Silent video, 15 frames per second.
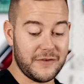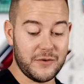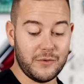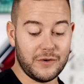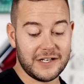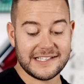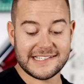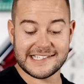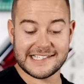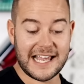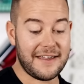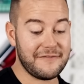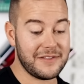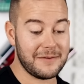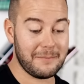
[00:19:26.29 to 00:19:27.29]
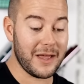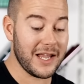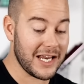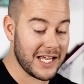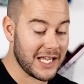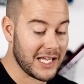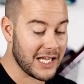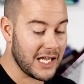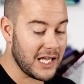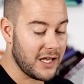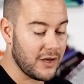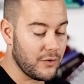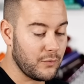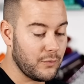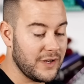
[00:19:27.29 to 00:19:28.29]
if you wanna save the money,
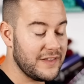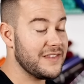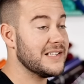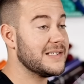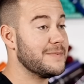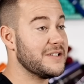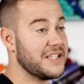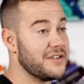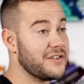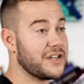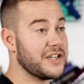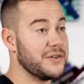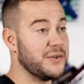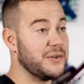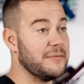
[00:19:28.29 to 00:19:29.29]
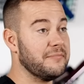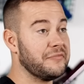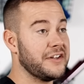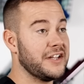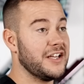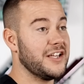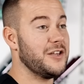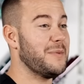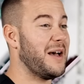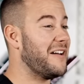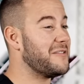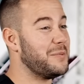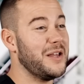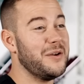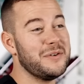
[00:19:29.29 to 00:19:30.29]
with this material, you might
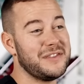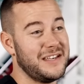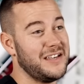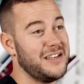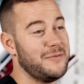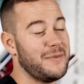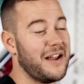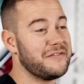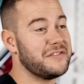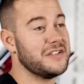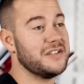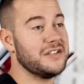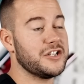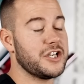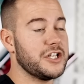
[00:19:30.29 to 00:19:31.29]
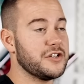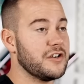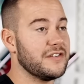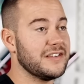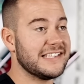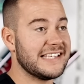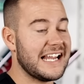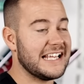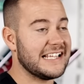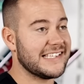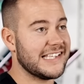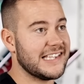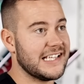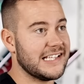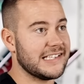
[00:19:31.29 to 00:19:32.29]
have to play with it. You might have to change around the settings
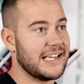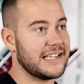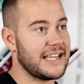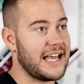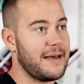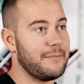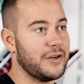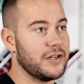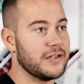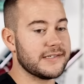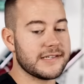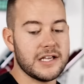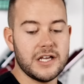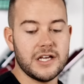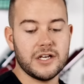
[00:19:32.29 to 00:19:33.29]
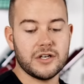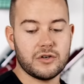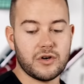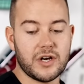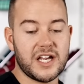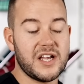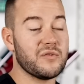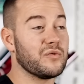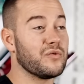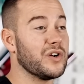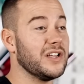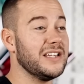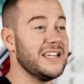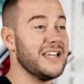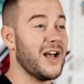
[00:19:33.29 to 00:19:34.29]
and things like that because Cricut
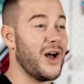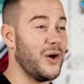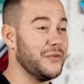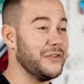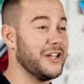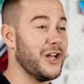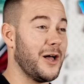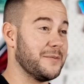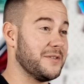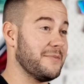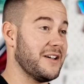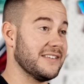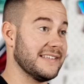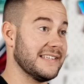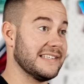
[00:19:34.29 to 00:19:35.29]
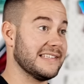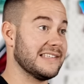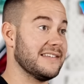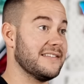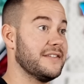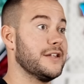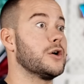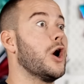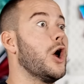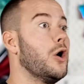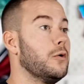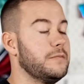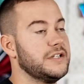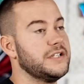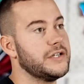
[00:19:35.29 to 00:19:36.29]
really only optimizes their
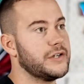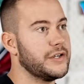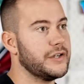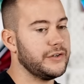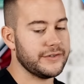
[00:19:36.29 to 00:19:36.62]
own material.